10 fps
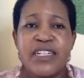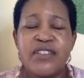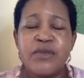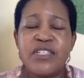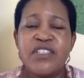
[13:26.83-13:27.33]

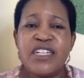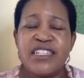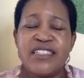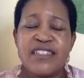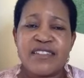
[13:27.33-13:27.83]
And when you're
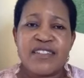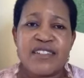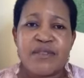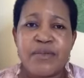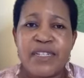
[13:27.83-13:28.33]
in a
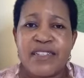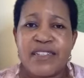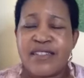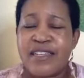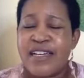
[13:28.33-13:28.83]
safe
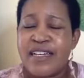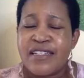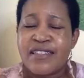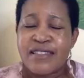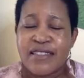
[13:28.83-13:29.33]
space,
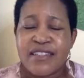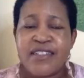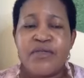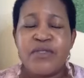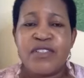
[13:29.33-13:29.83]

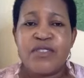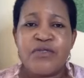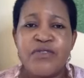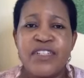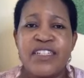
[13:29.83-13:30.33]
sitting with your
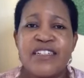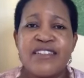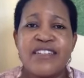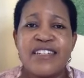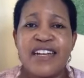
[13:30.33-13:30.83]

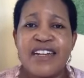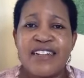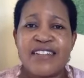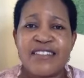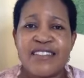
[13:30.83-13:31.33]
feelings and
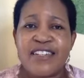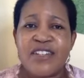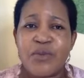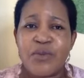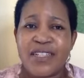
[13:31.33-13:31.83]

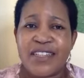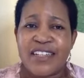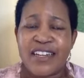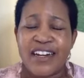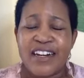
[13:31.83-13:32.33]
understand where
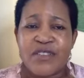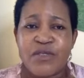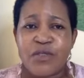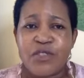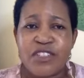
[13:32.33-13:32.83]
they are
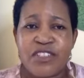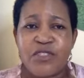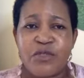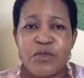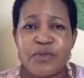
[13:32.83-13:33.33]
stored in
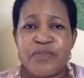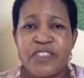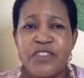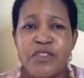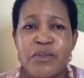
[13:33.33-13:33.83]
your
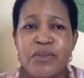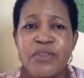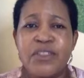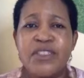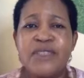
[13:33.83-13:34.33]

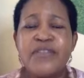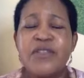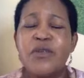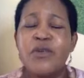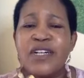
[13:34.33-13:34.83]
body.
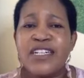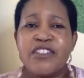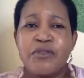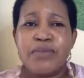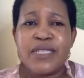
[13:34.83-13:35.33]
Why are
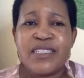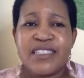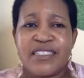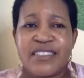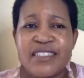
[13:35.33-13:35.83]
you being
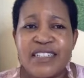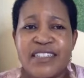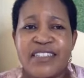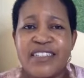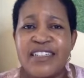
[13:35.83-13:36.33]

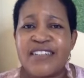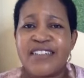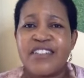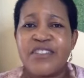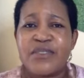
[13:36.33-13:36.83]
triggered?
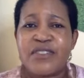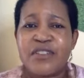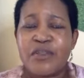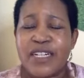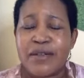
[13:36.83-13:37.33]
Asking
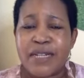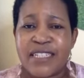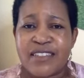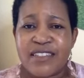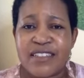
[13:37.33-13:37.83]
yourself, why am
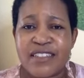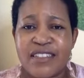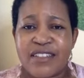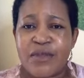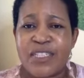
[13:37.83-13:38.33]
I
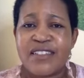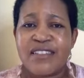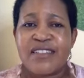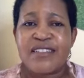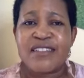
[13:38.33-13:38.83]
triggered? What
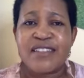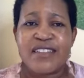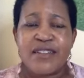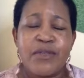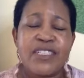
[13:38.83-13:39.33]
is it
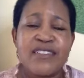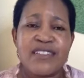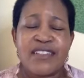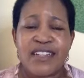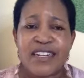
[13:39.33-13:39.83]
saying? What
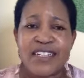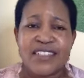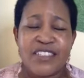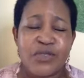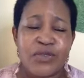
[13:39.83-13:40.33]
is it that I
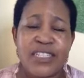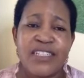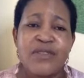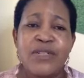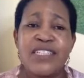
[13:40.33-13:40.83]
need to
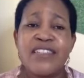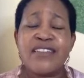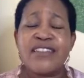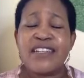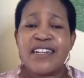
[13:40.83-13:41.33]
heal? What
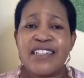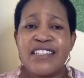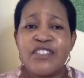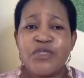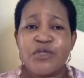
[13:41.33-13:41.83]
is it that I
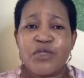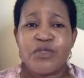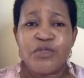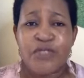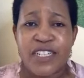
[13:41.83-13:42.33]
need to
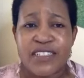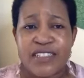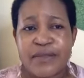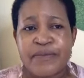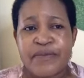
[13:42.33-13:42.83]

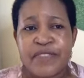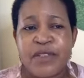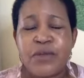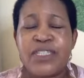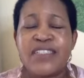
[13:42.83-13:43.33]
confront?
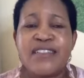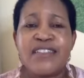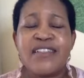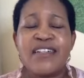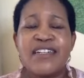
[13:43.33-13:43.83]
What is
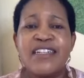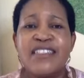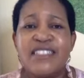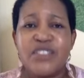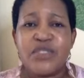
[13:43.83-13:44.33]
it that I
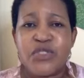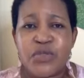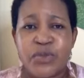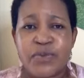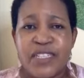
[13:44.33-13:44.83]
need to
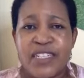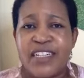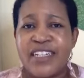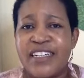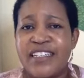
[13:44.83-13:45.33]
do?
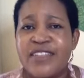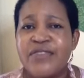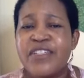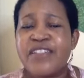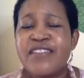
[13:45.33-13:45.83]
And
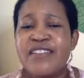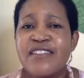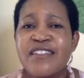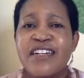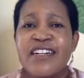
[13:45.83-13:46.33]
if you
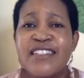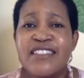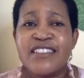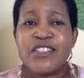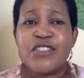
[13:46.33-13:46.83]
still
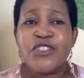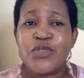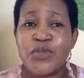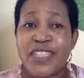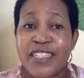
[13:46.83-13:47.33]
can't
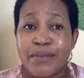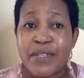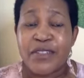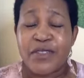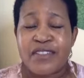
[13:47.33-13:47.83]
do that
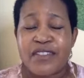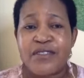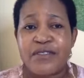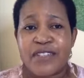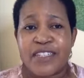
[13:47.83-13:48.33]
by yourself,
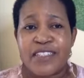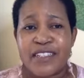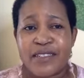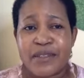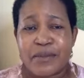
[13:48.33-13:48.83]
find
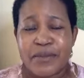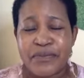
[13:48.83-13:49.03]
help.